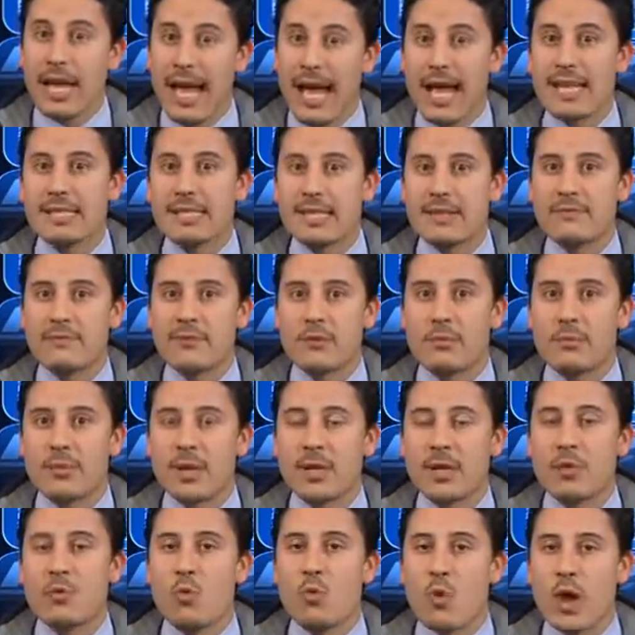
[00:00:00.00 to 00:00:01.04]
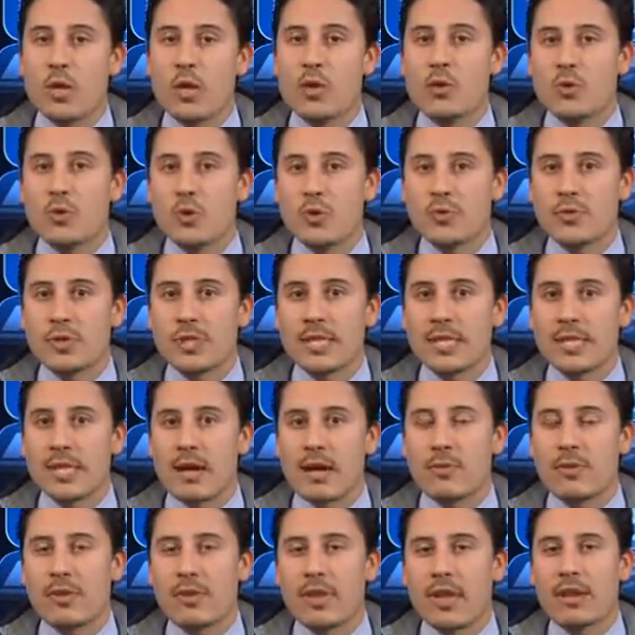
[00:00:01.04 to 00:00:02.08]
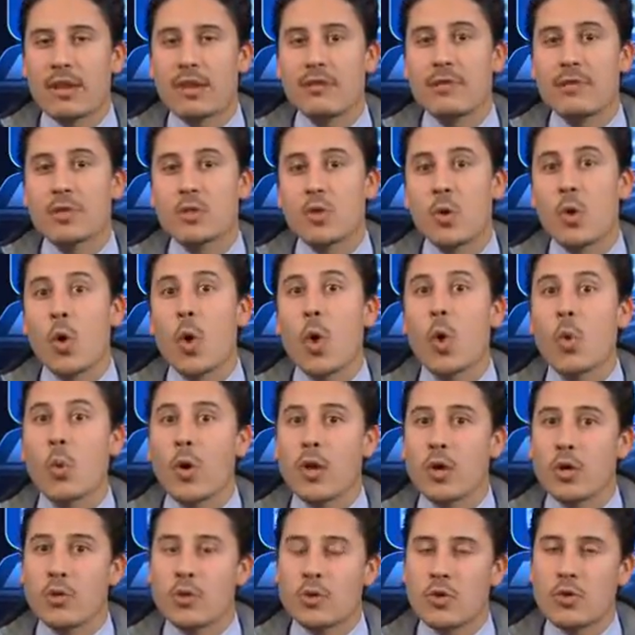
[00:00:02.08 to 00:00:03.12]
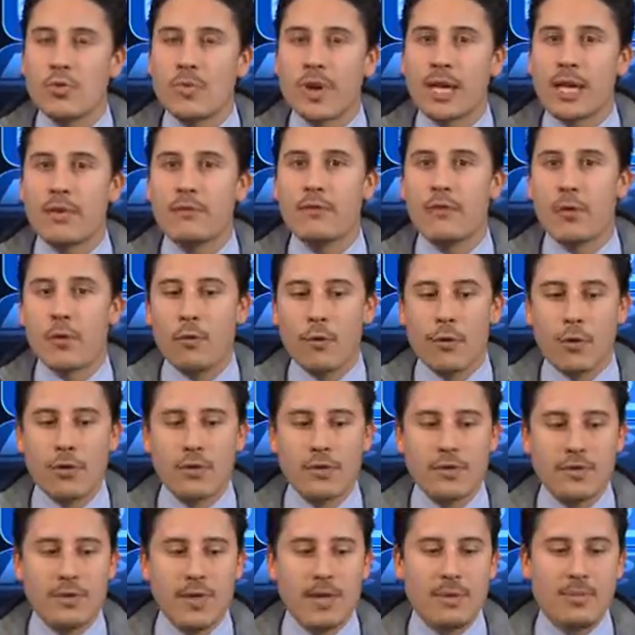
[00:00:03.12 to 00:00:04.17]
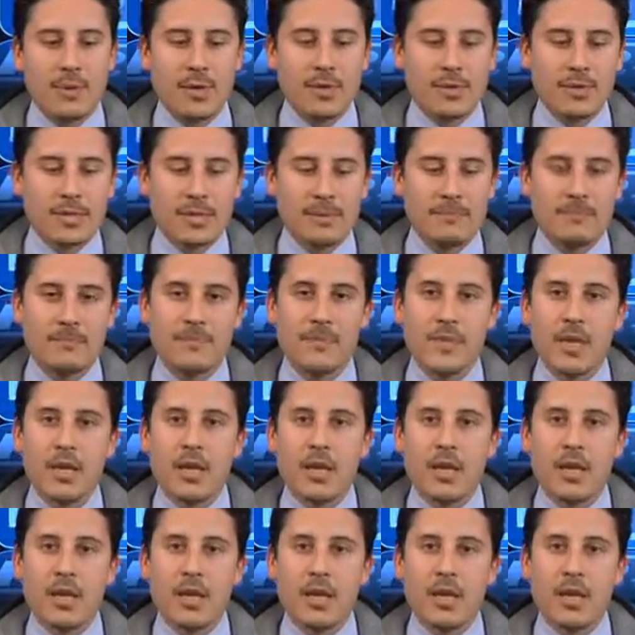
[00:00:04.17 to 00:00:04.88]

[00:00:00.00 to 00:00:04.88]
asking for money when you do sit down with that individual or when you do make a phone call to that person.